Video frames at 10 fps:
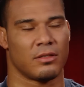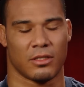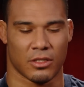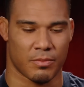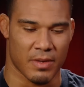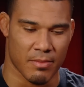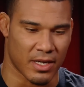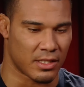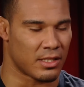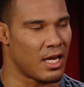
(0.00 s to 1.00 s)
to just be
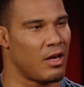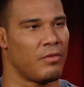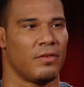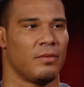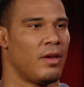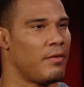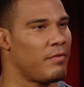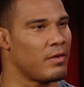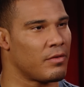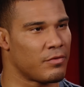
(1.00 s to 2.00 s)
myself and, and
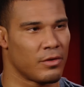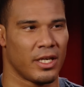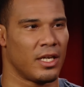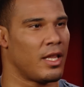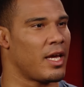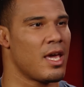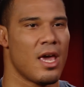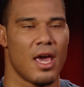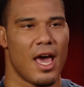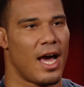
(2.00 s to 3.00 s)
feel free, and like
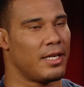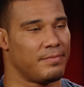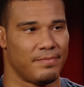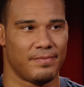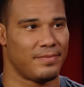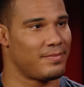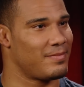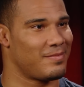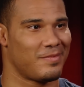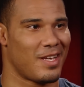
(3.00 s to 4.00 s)
I.
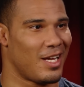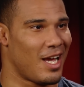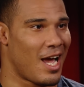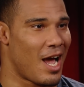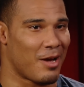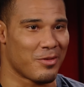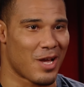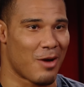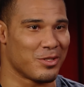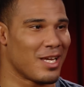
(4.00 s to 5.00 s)
I,
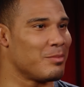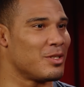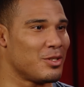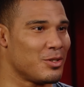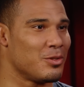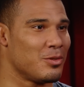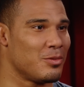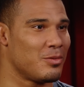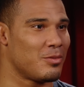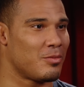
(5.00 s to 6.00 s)
I, was, able to
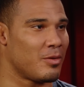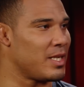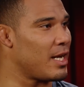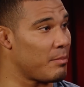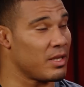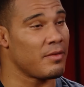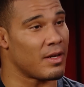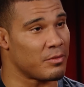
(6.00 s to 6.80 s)
do what we did. I believe that